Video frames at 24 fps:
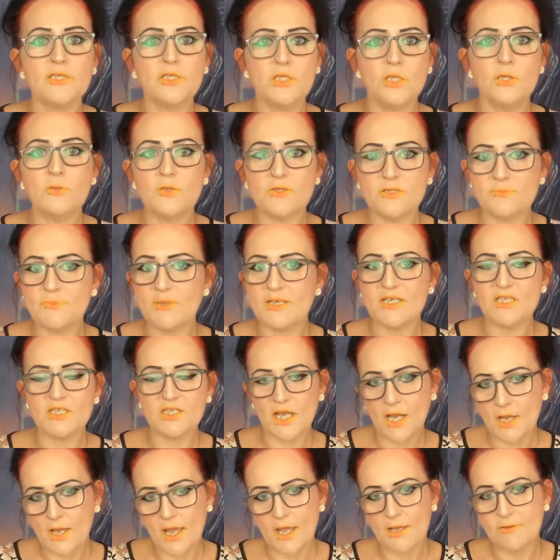do as many
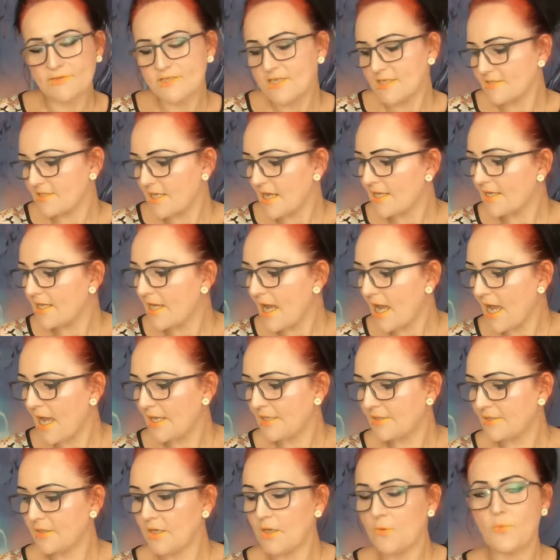shout outs as I
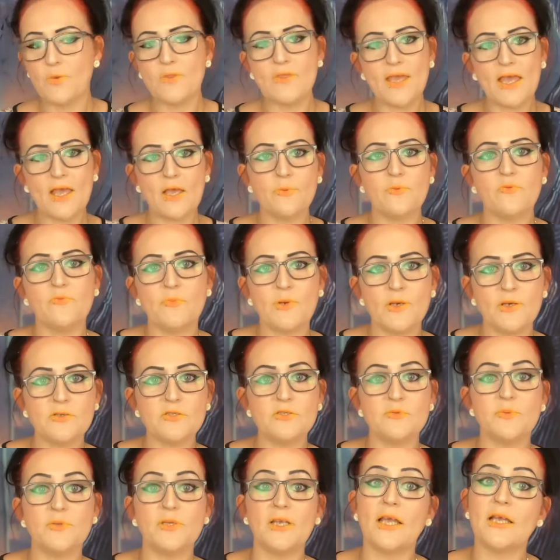can. And with the help of my
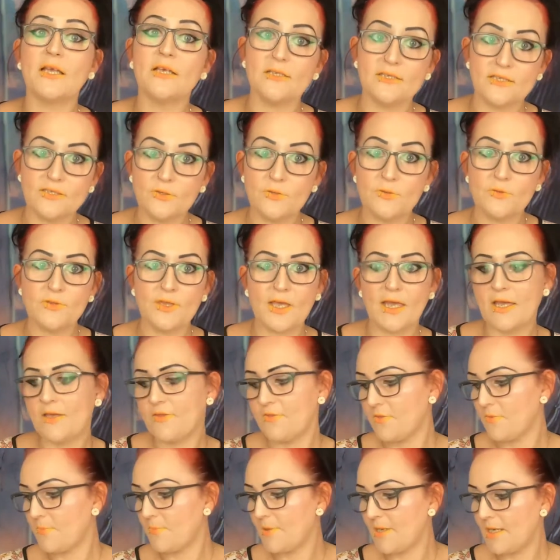husband, I can do that
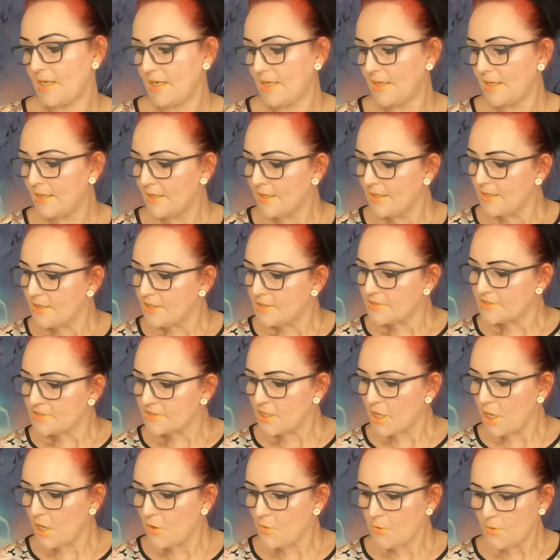at the minute.
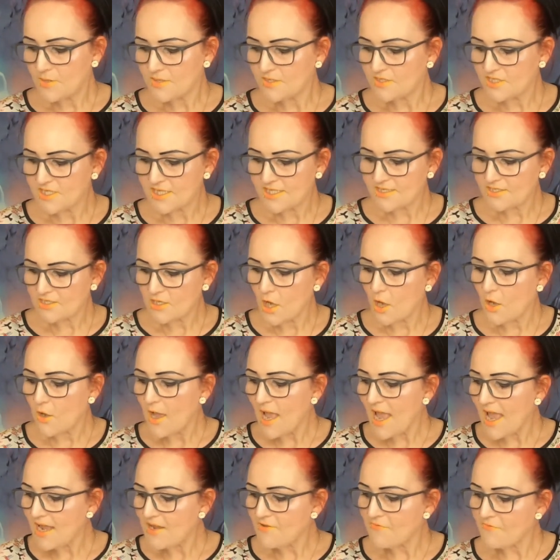So she's got
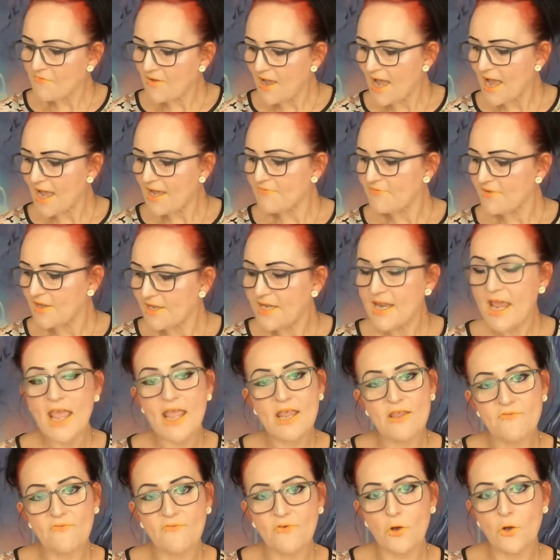A5 and
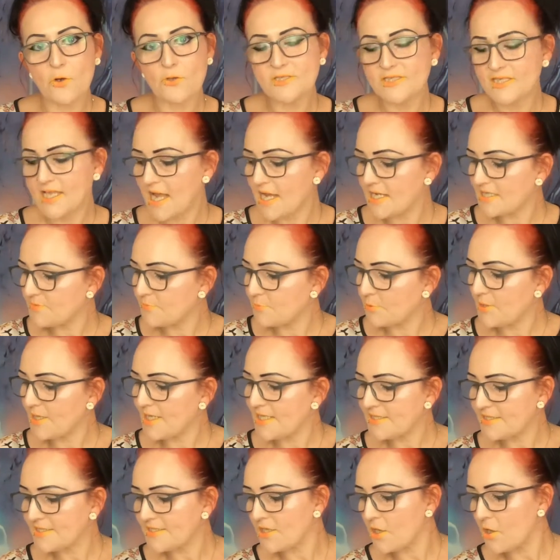A4 size
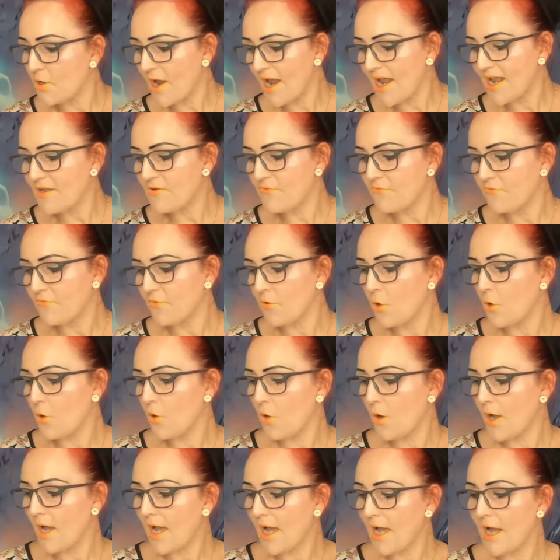prints. Her
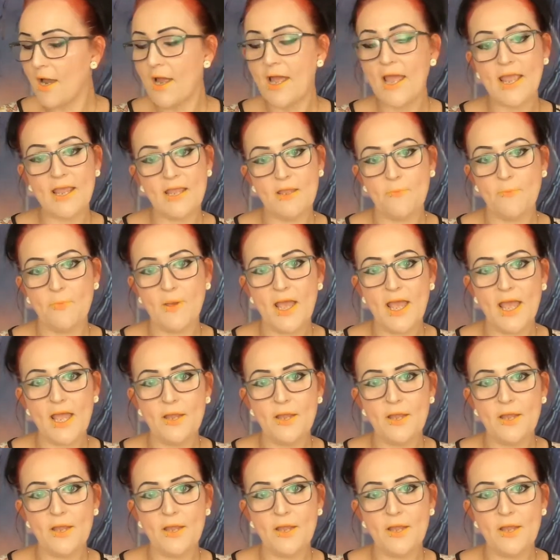A4 are £8